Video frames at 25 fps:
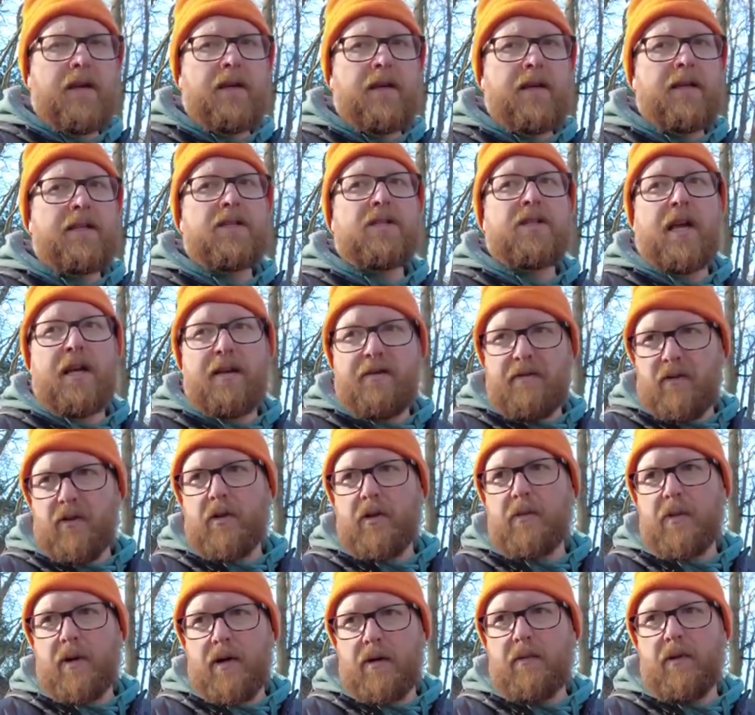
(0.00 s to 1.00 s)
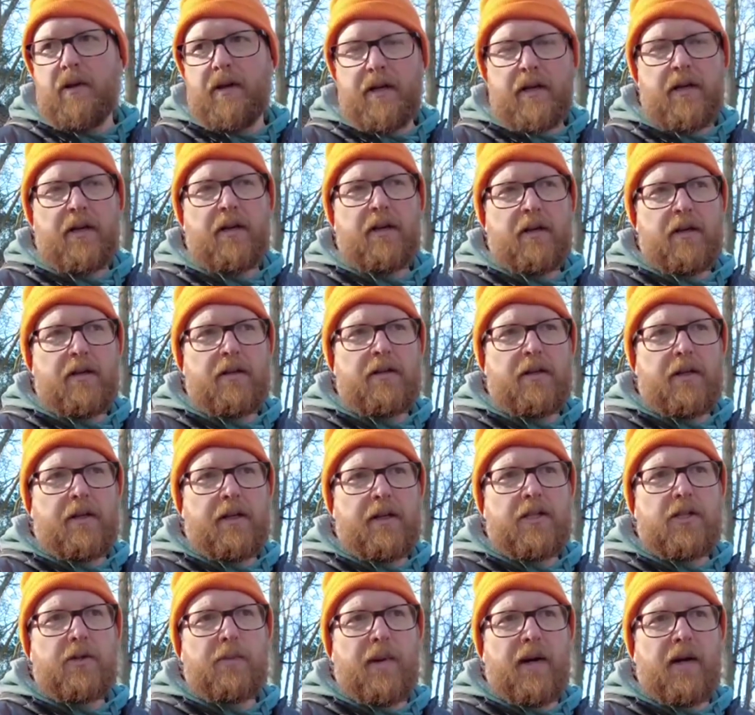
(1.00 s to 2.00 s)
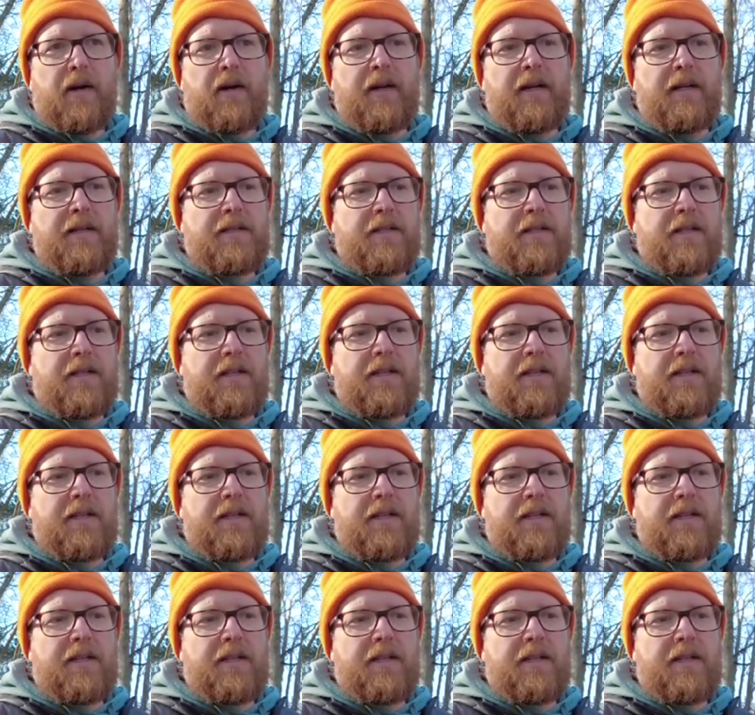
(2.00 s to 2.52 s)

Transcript: is safe for the public to experience.